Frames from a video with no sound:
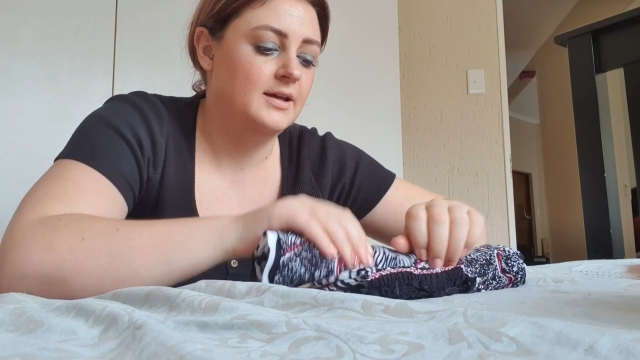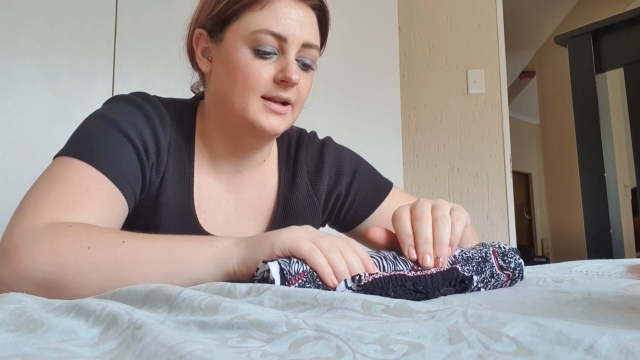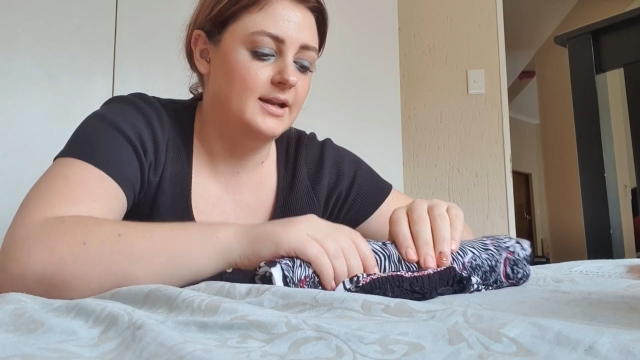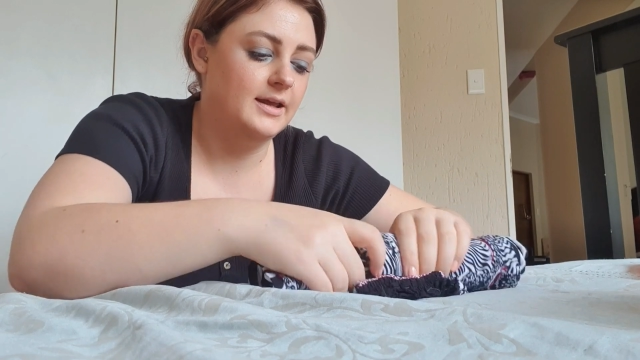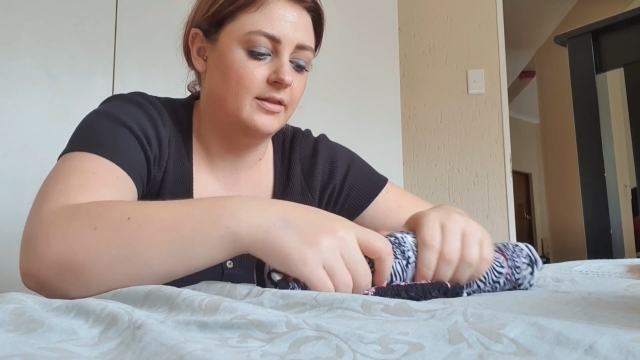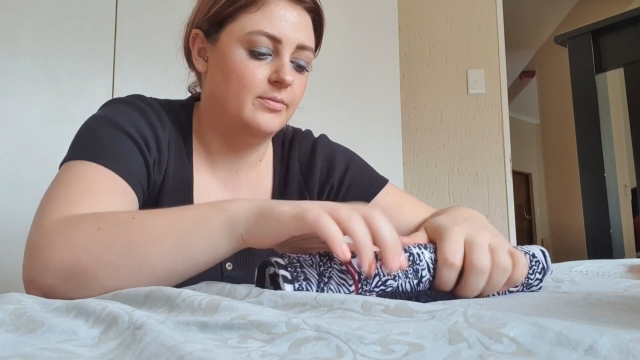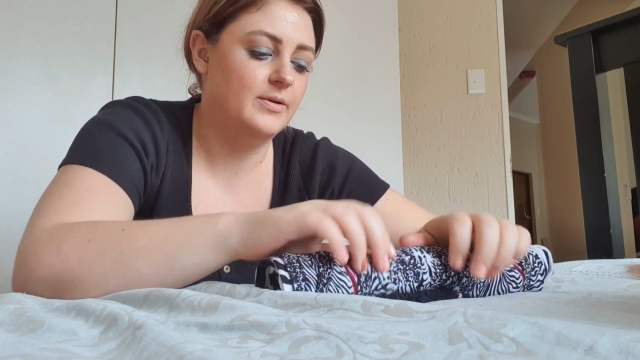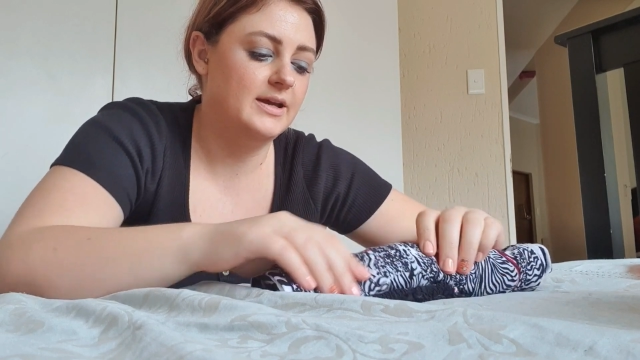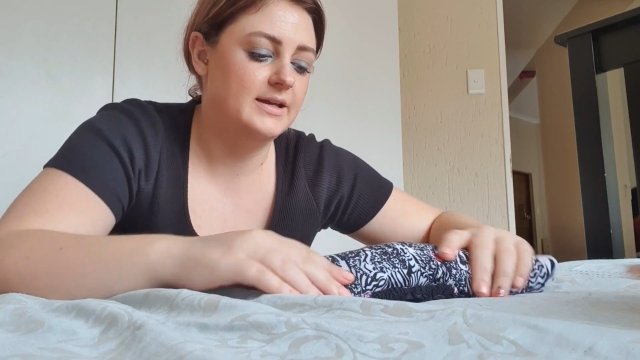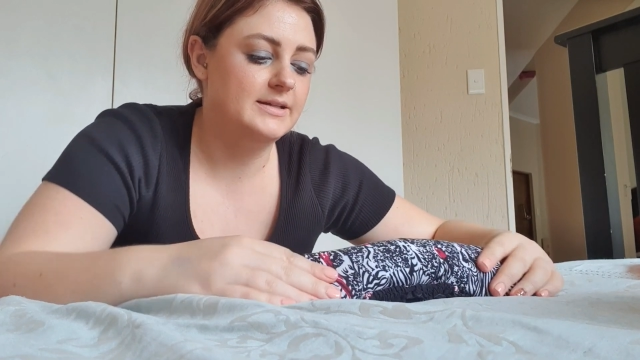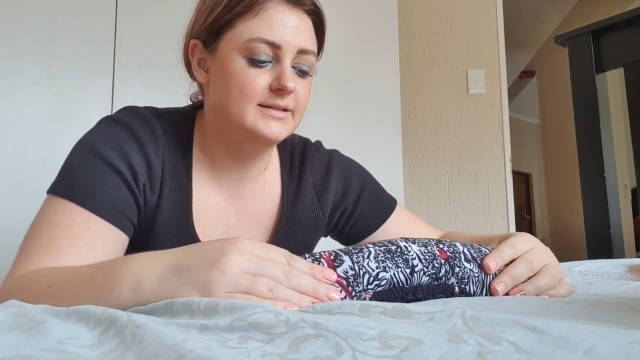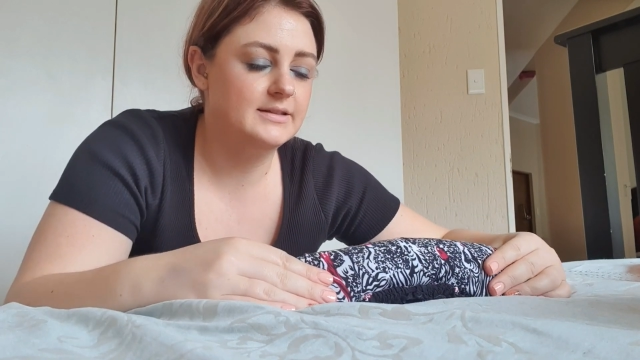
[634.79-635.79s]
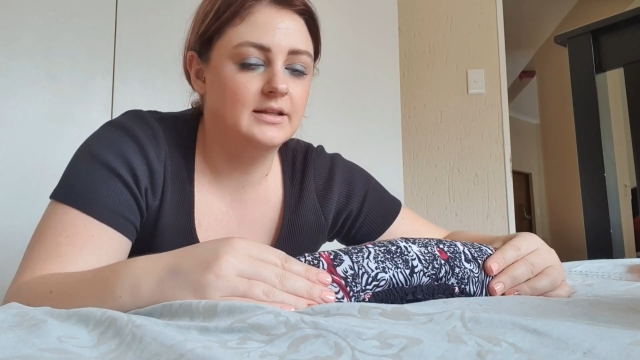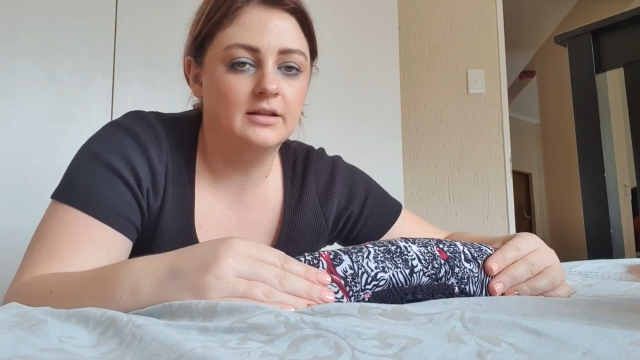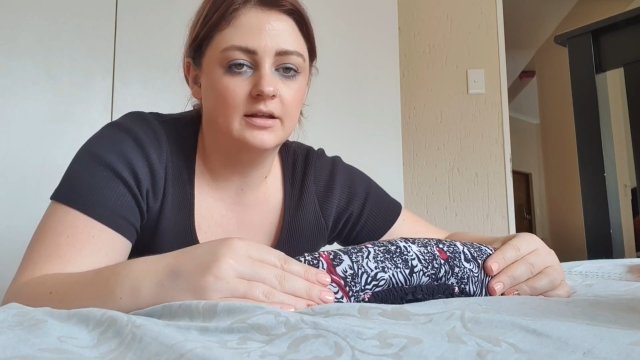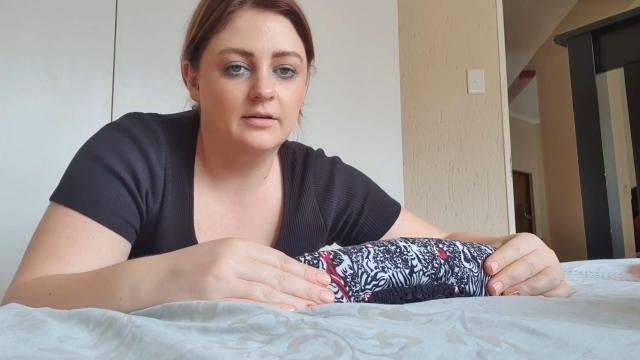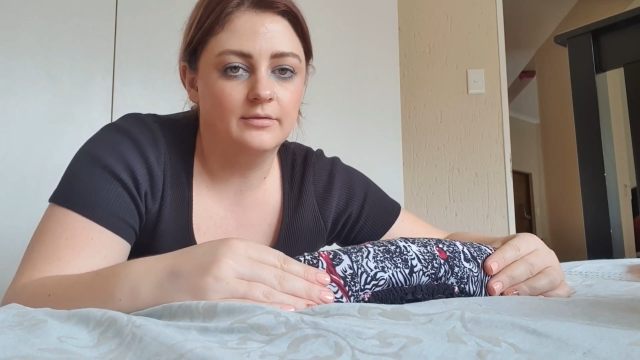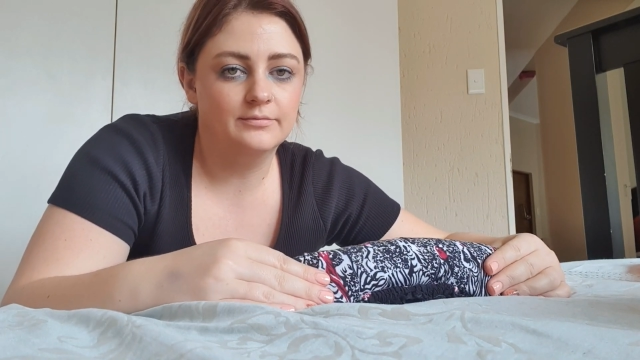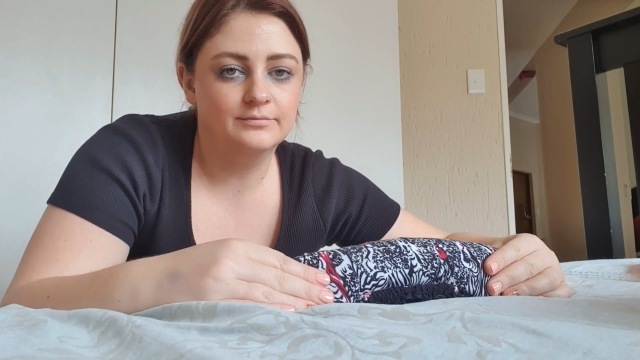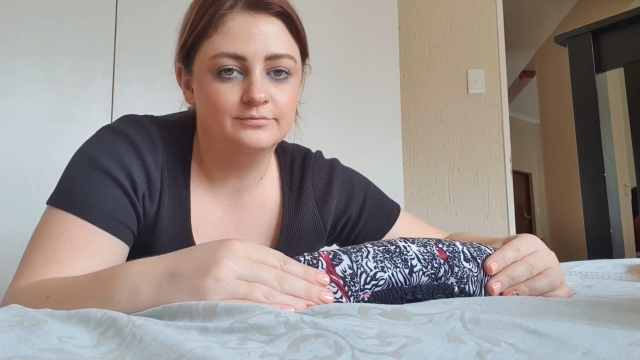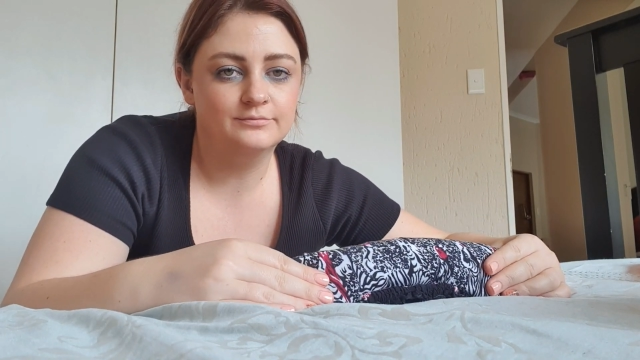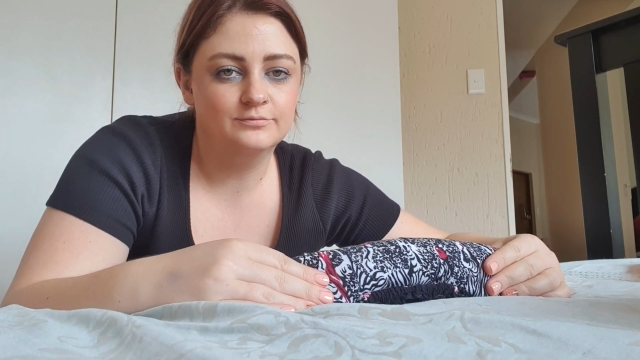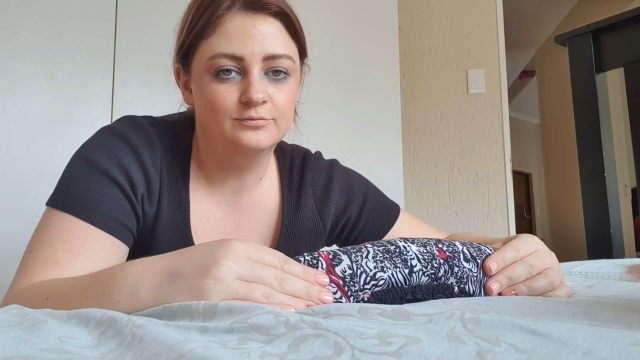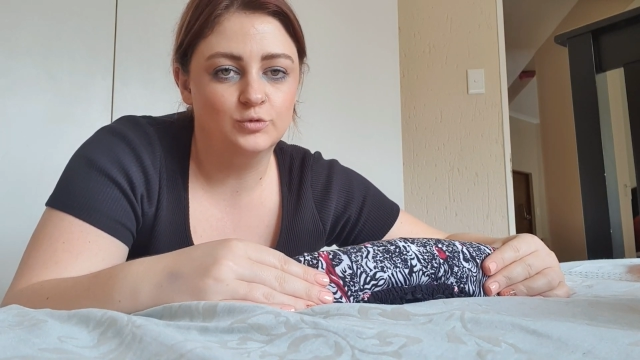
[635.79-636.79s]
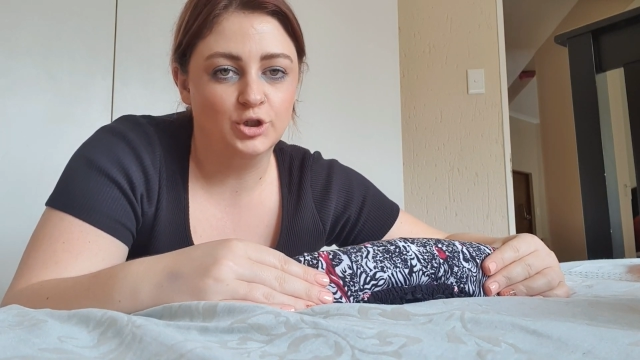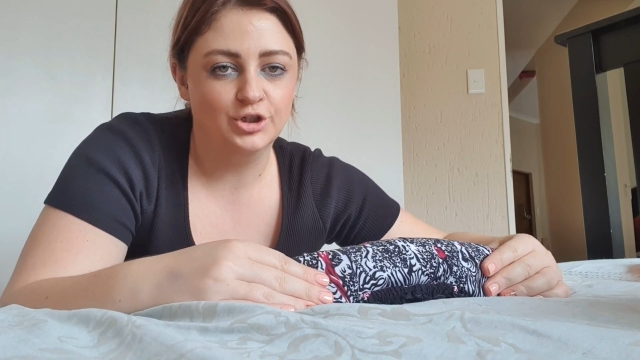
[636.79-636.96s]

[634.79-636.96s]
lengthways and then we're